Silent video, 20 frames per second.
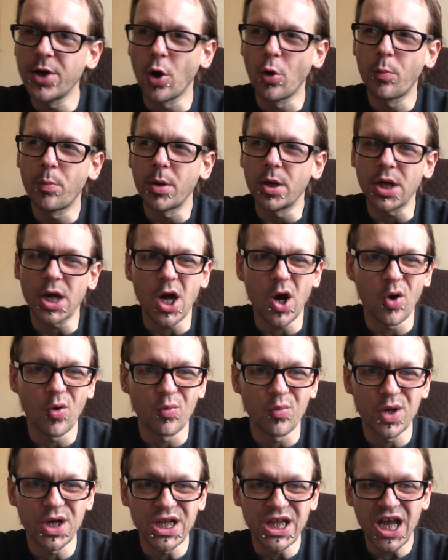open goal,
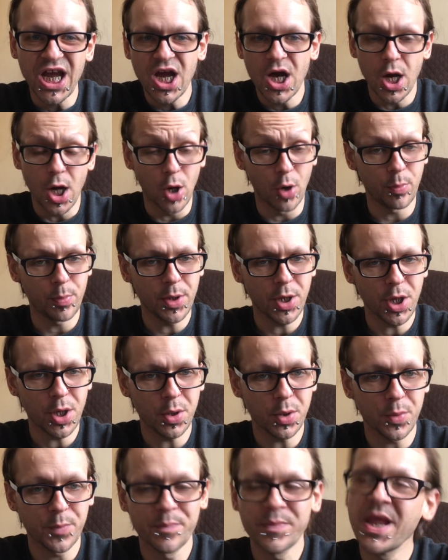really. Open
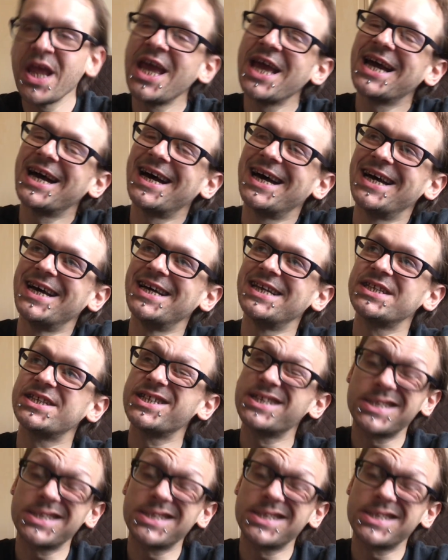goal. To